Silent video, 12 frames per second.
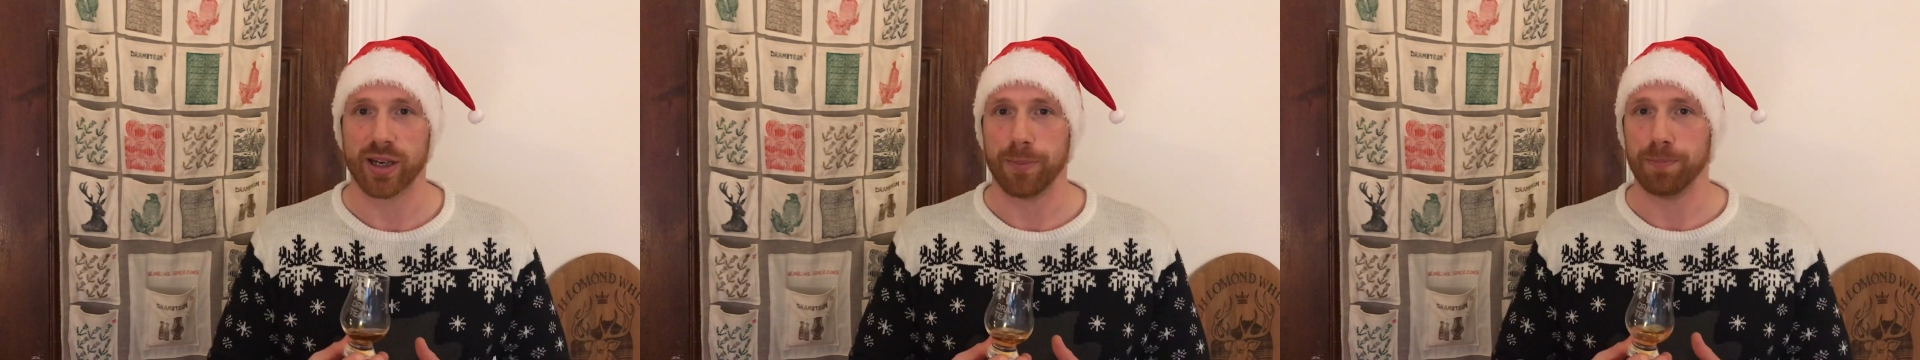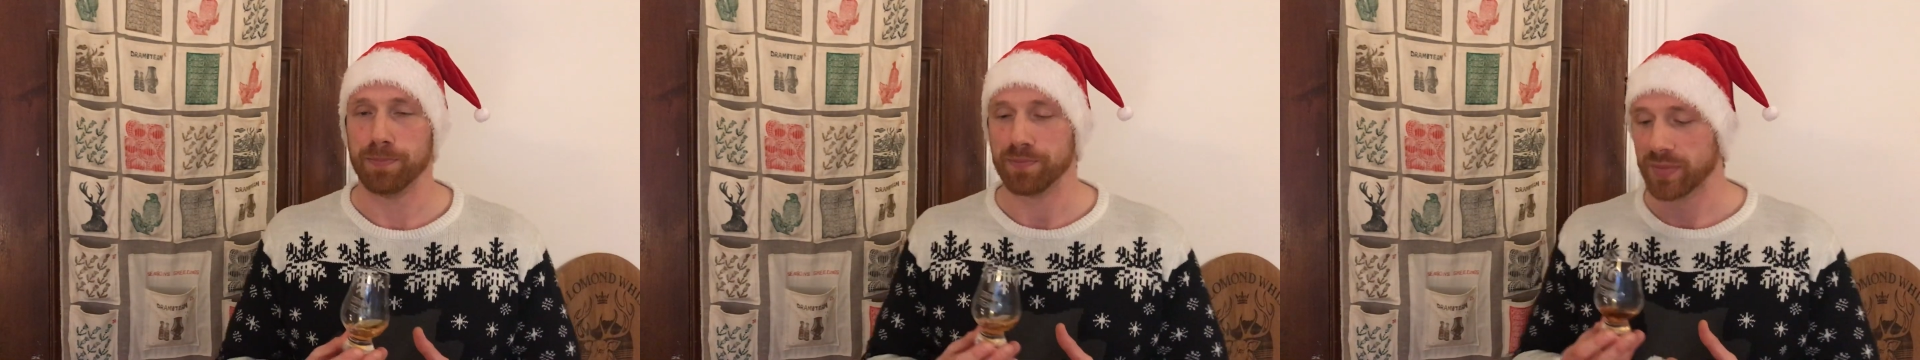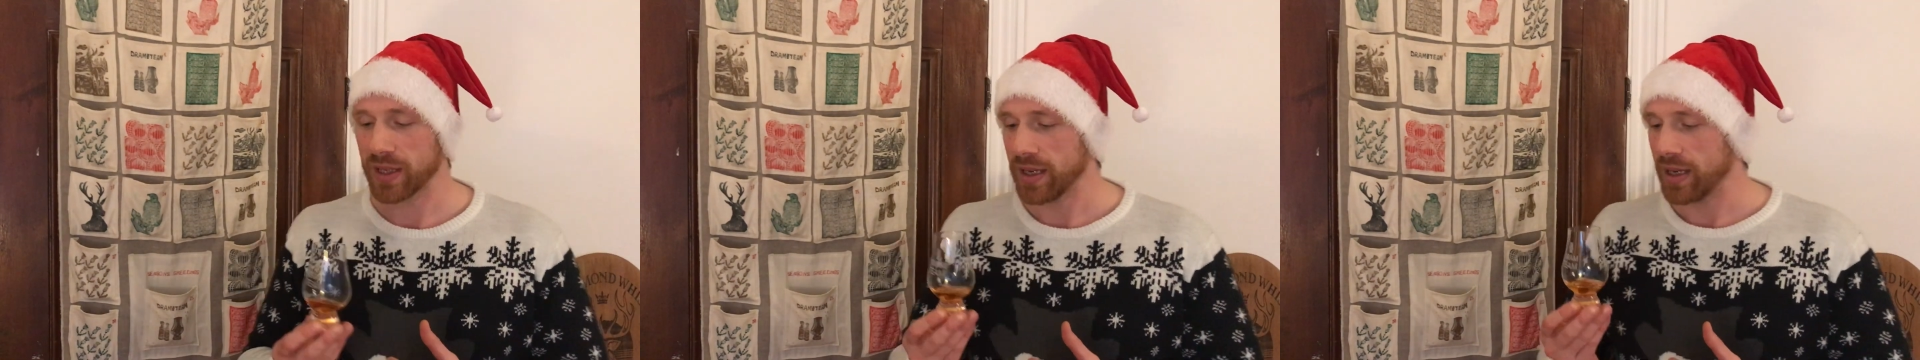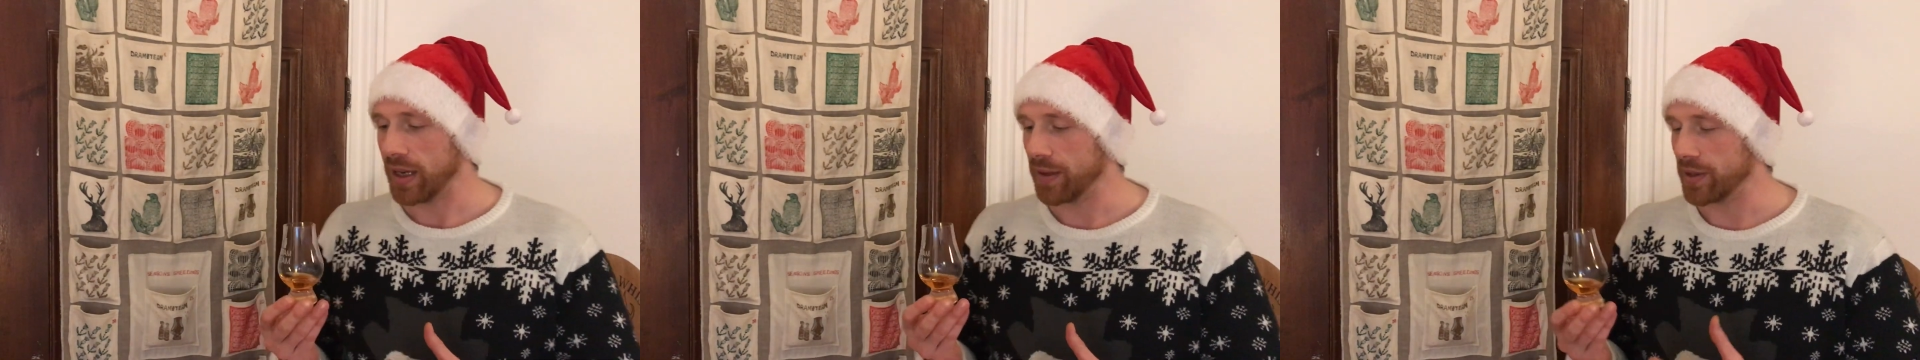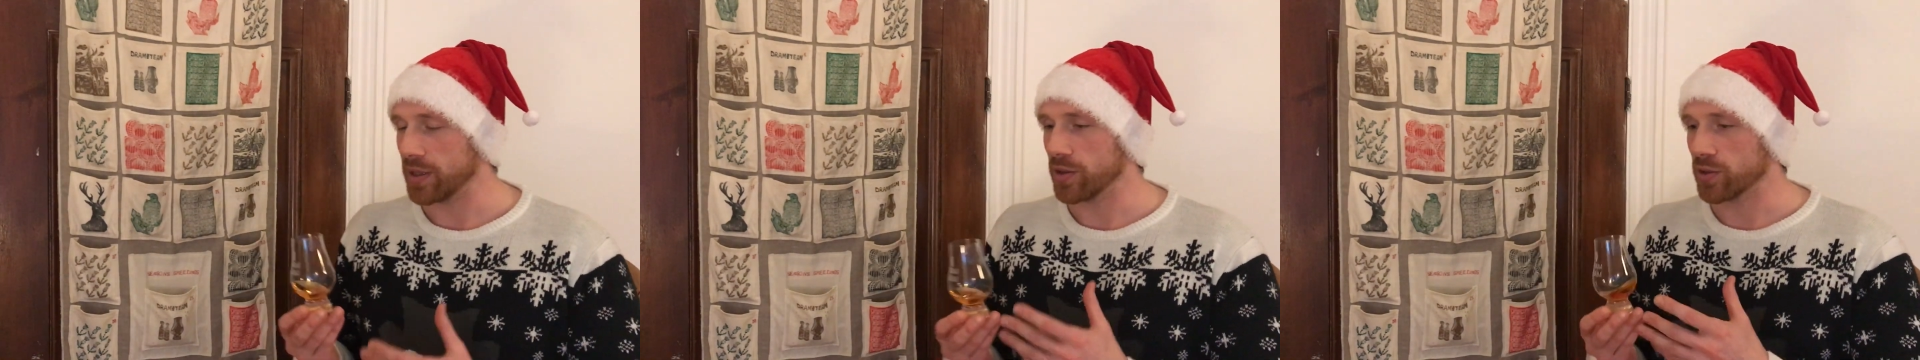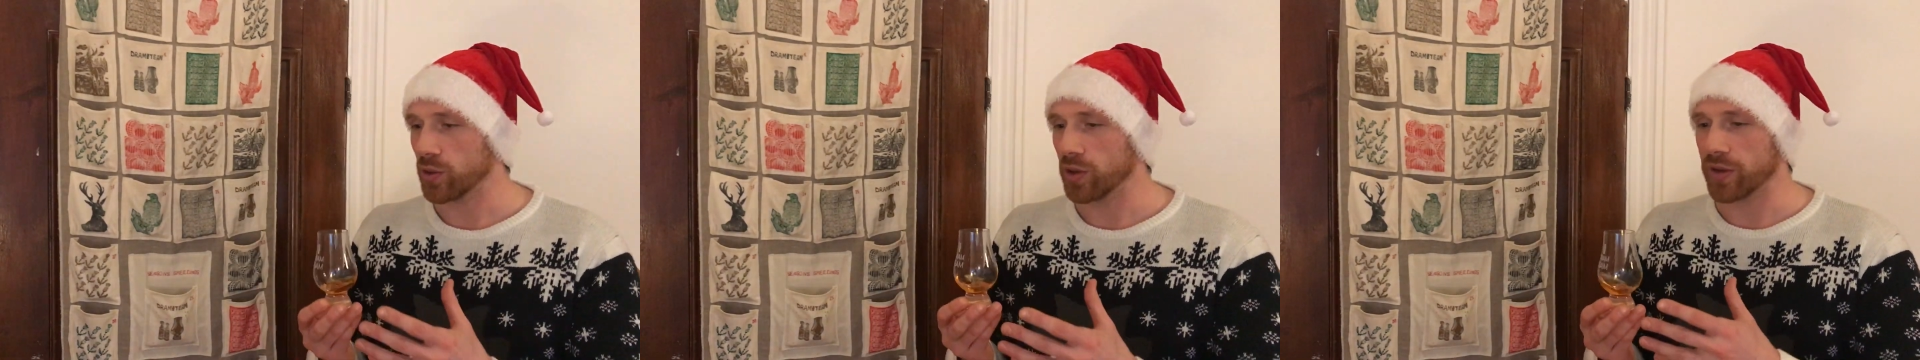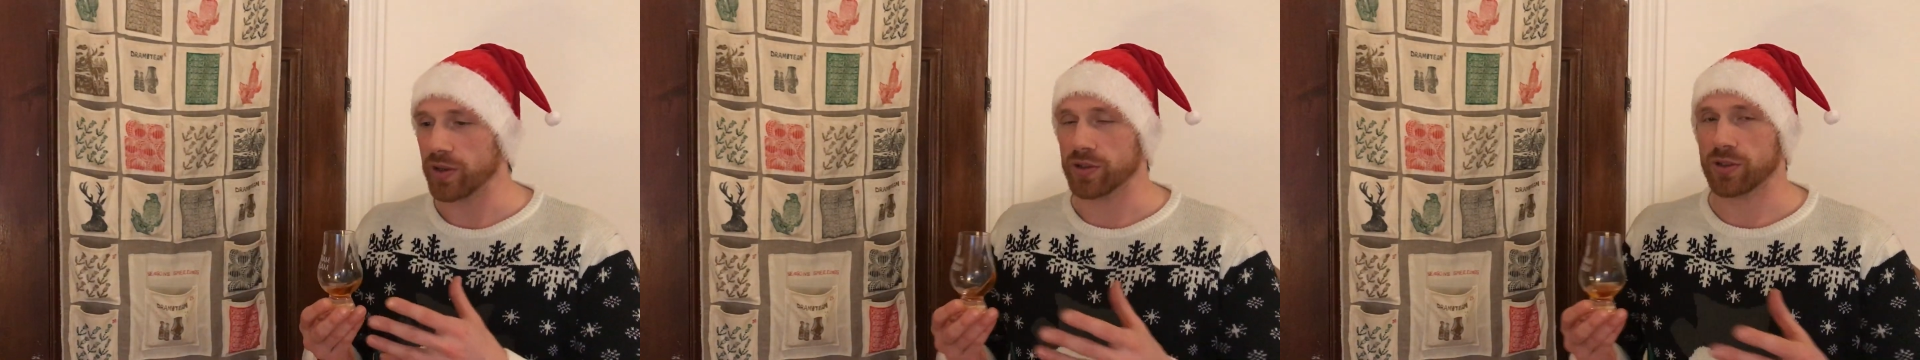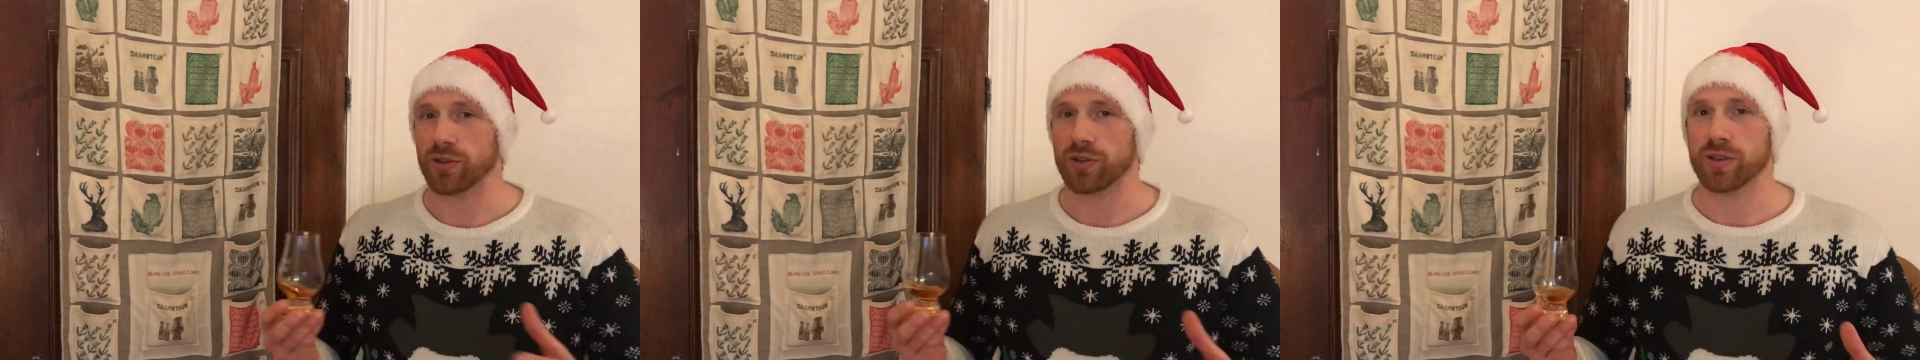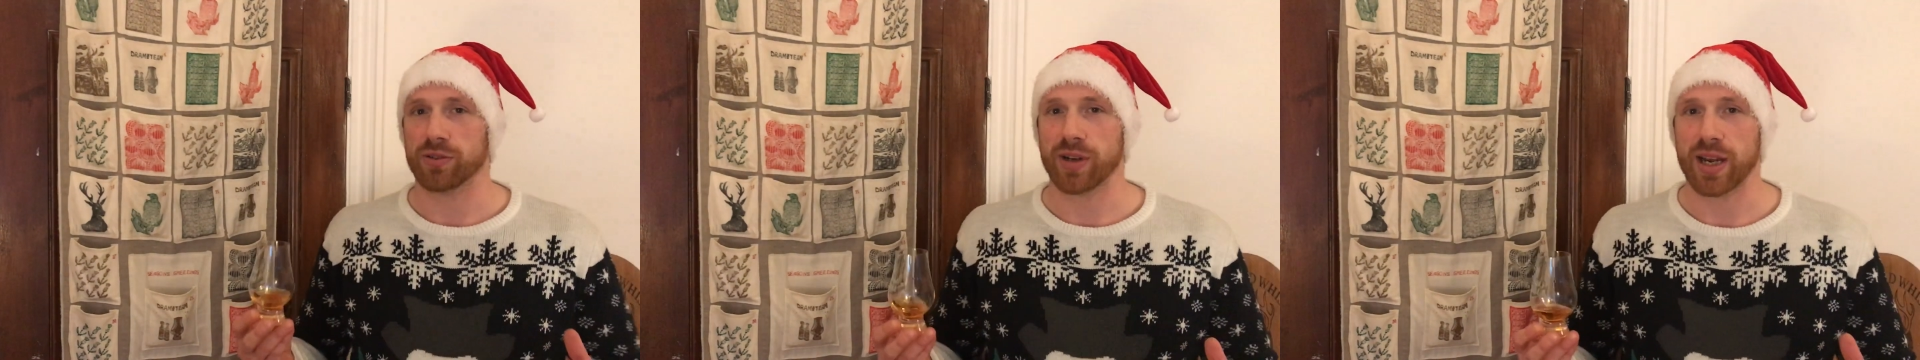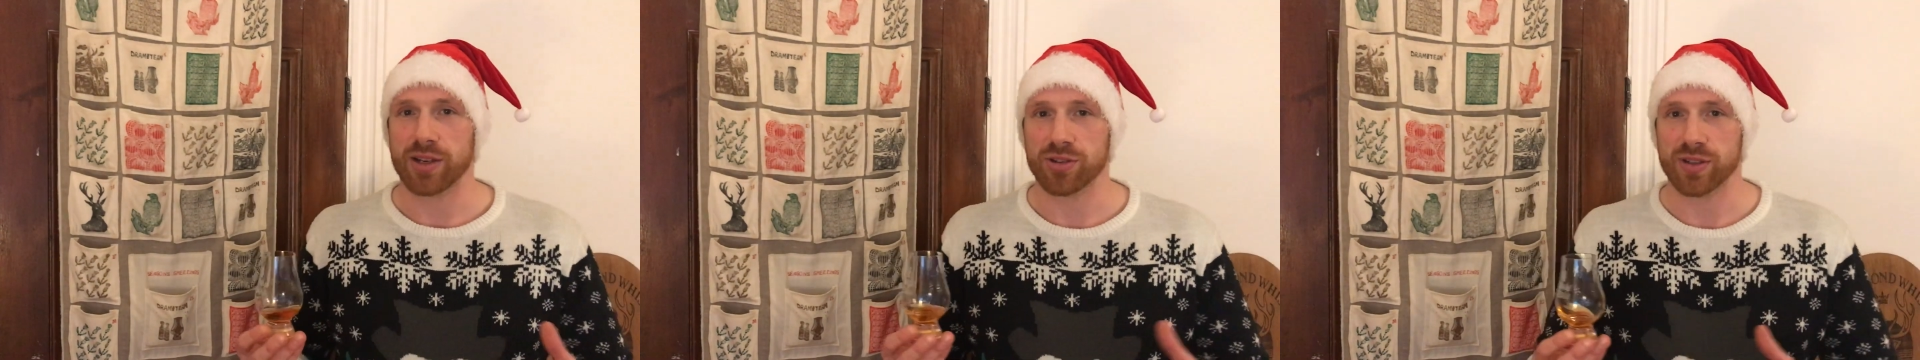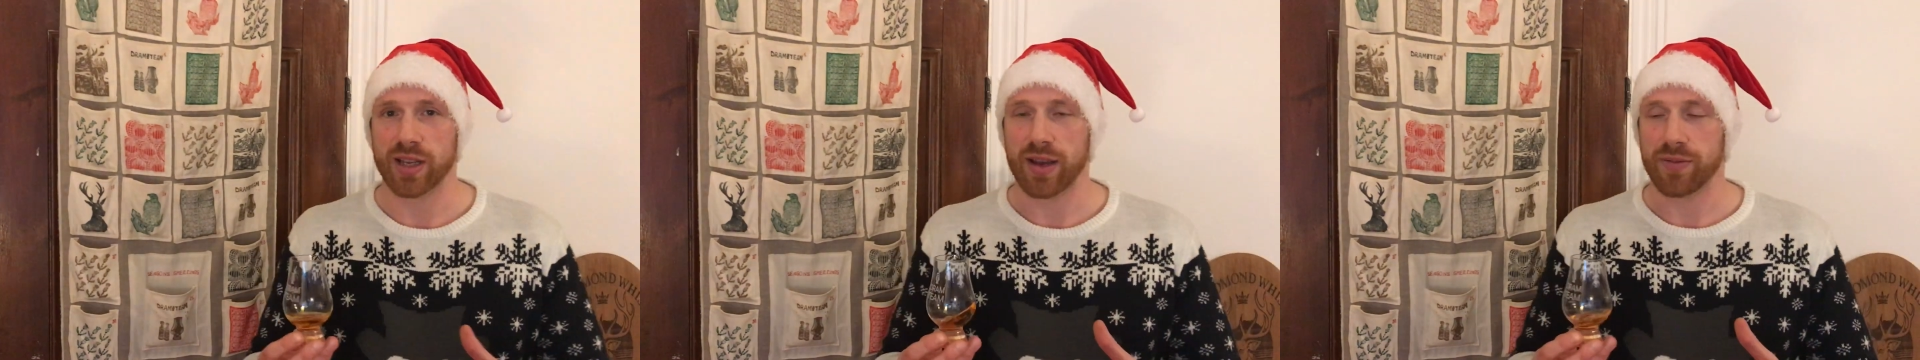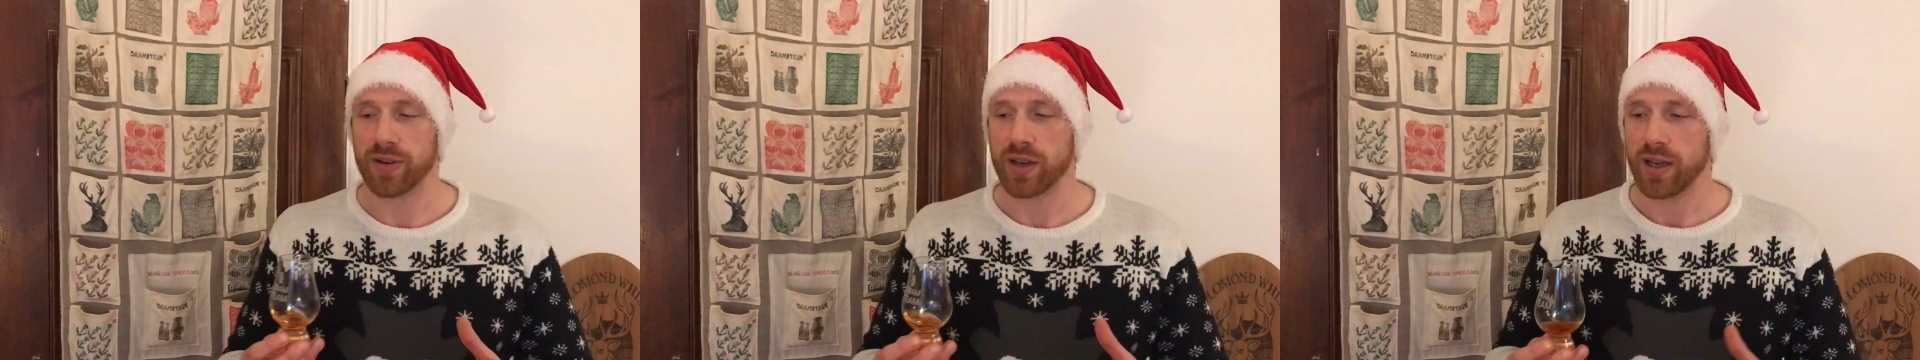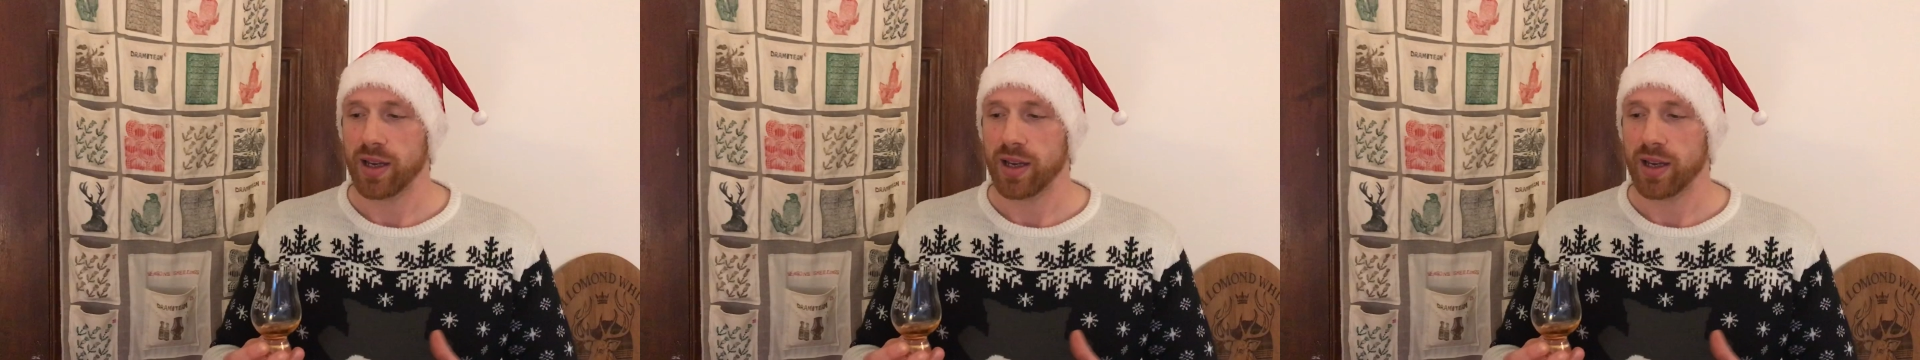and they use all of those across their range, and they have